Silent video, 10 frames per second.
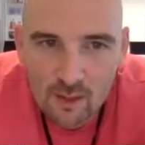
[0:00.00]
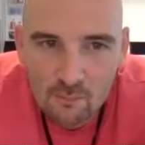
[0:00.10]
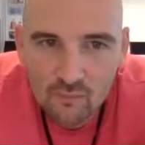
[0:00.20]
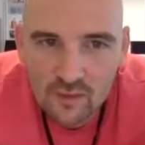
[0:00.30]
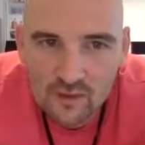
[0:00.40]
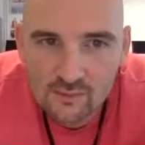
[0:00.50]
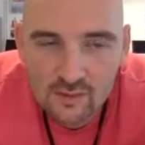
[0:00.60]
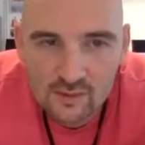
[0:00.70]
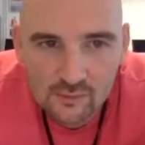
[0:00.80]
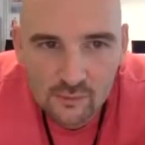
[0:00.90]

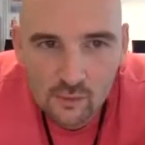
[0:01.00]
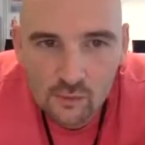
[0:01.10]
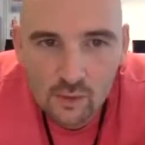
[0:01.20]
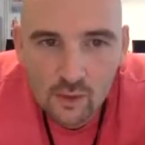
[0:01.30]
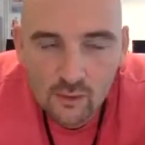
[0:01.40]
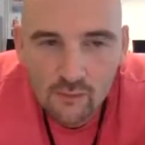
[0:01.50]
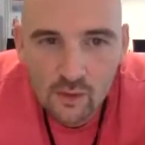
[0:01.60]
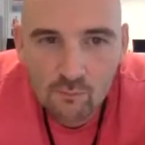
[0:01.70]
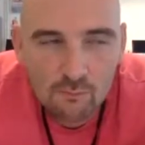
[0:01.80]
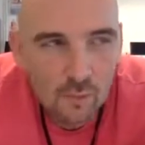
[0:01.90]
these 2,
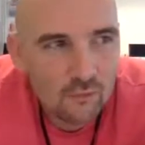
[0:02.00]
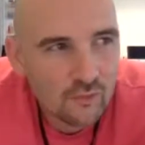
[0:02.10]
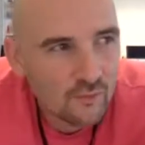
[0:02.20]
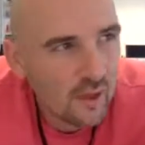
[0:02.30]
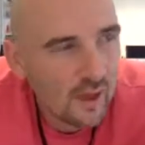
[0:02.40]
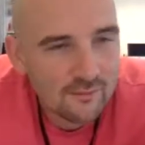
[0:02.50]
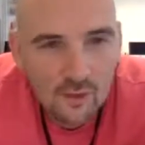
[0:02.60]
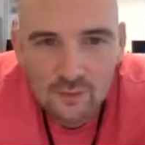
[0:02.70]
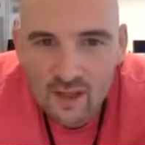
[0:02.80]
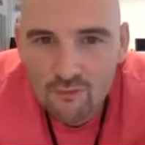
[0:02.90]
they're both
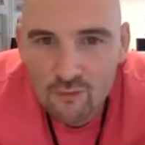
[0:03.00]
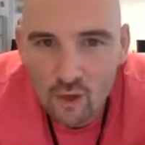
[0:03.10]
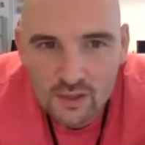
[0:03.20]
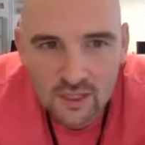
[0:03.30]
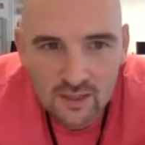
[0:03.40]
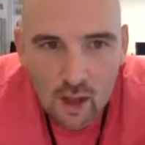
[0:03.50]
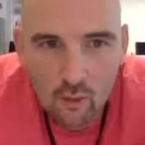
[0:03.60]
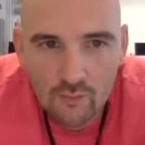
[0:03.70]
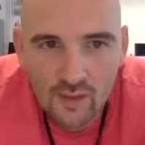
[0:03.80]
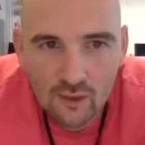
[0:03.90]
they're in their 3rd year now,
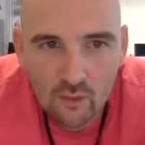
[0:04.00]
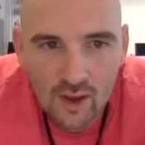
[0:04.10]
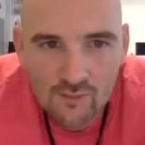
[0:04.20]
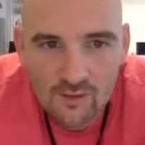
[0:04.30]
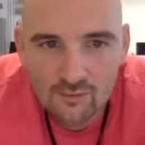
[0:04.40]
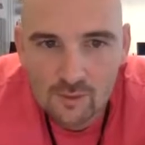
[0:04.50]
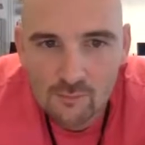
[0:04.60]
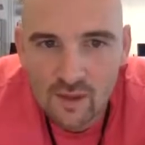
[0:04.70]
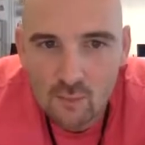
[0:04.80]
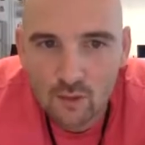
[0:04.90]
and they created this thing.
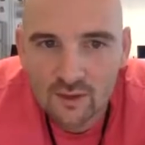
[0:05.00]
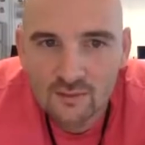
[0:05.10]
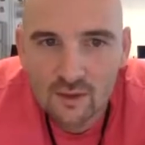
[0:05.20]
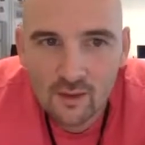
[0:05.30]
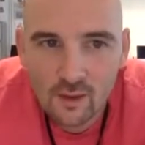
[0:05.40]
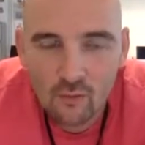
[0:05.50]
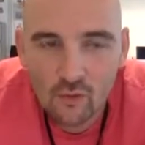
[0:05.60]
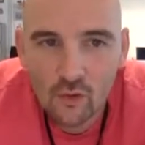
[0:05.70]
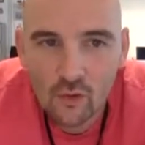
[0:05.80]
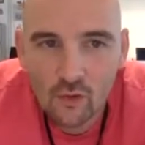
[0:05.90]
They wanted
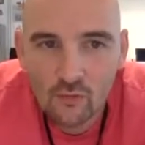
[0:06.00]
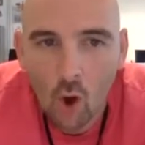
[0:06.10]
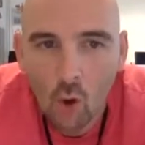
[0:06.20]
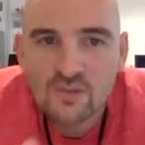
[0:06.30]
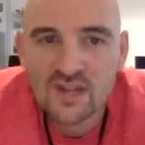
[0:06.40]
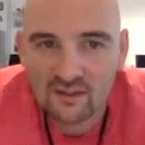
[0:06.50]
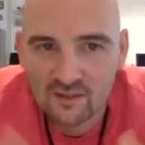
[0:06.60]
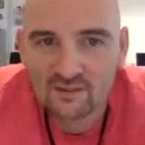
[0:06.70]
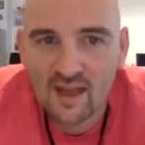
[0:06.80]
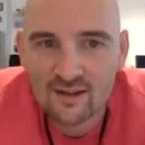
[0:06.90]
the object to
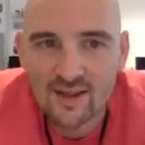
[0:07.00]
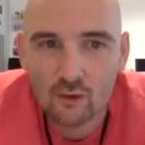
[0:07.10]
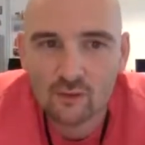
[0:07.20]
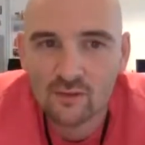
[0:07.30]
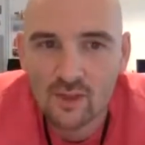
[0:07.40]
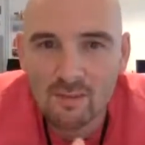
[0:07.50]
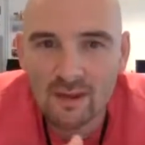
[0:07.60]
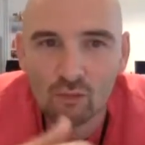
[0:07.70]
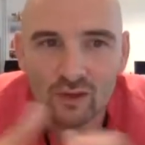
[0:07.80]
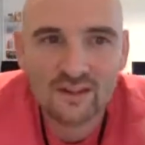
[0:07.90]
stand out, so they
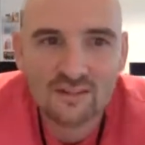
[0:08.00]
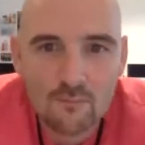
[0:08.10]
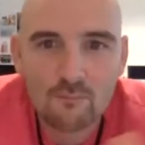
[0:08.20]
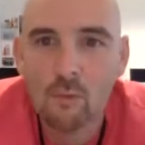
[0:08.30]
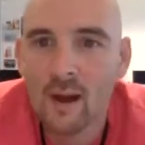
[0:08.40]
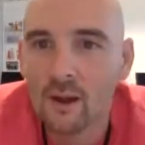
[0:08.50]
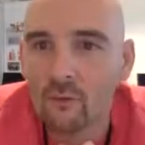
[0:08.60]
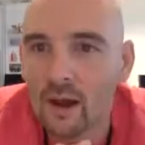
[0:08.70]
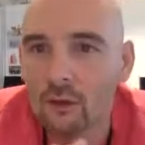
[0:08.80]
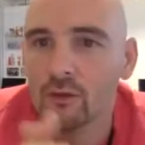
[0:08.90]
made a really simple
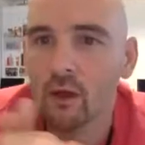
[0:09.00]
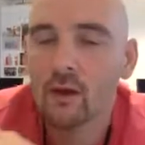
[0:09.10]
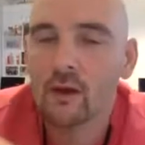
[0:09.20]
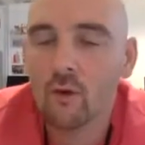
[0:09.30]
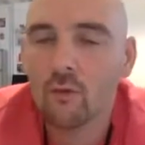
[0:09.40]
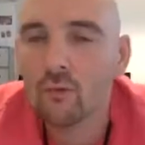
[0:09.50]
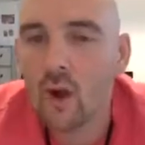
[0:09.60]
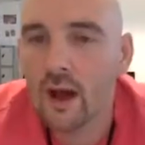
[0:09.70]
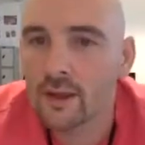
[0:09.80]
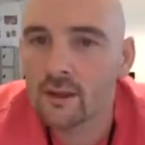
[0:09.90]
background. And on the
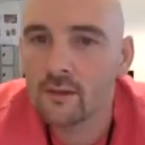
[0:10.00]
right,